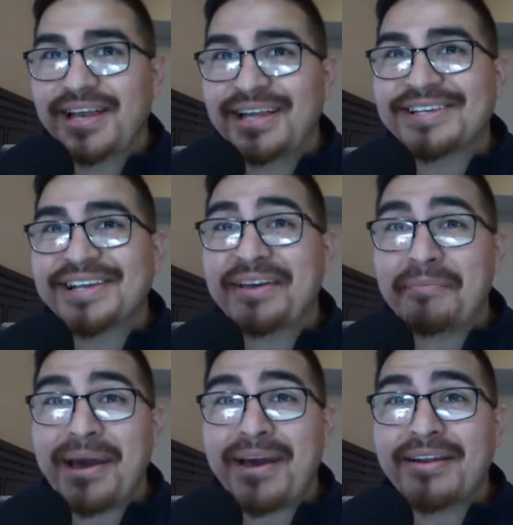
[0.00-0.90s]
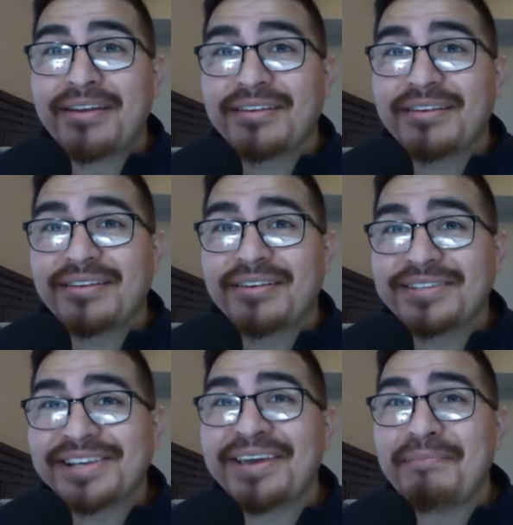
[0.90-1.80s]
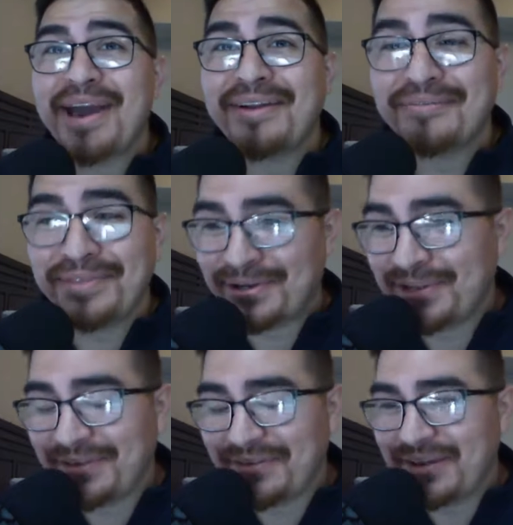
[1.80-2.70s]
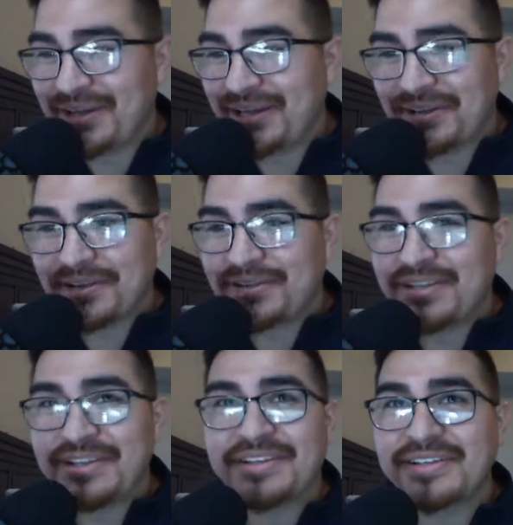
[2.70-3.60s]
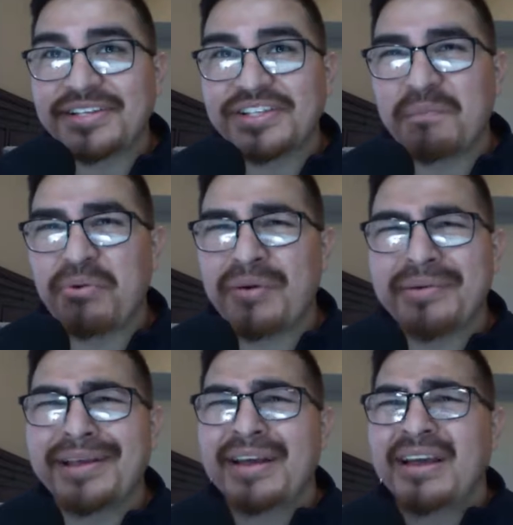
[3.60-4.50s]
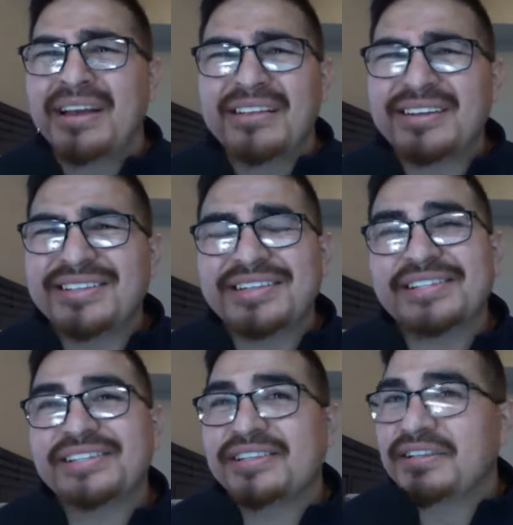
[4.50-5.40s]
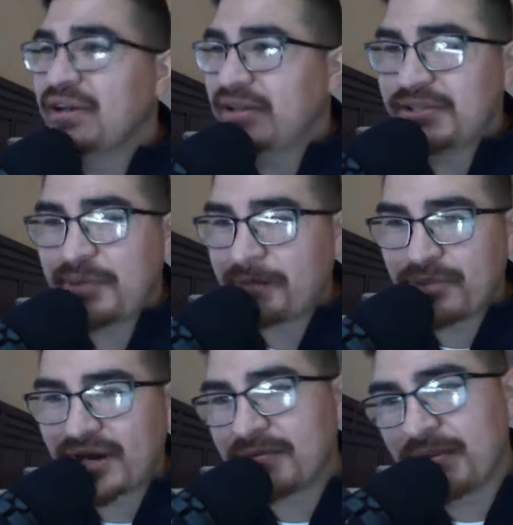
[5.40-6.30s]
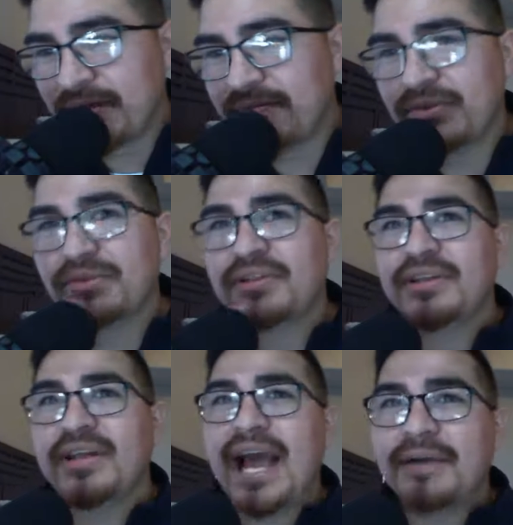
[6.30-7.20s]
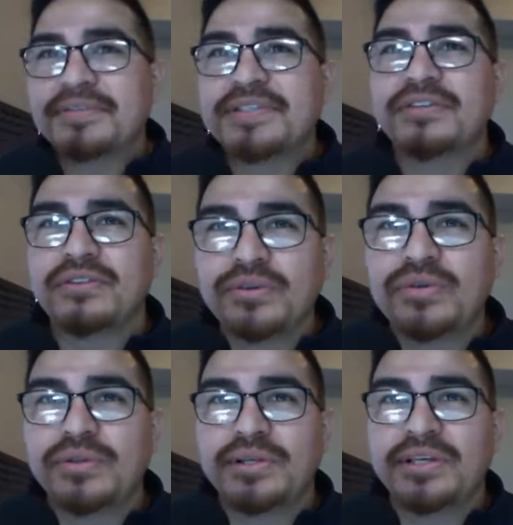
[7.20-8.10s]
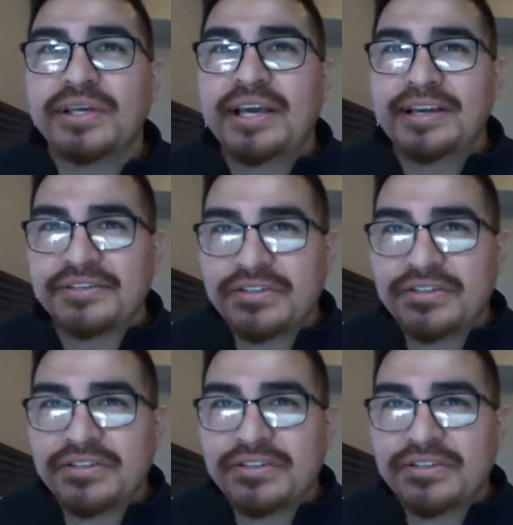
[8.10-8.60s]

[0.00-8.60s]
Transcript: It's going to get bad. It's going to get bad over there in Cleveland. The disappointment, this Baker Mayfield absolutely is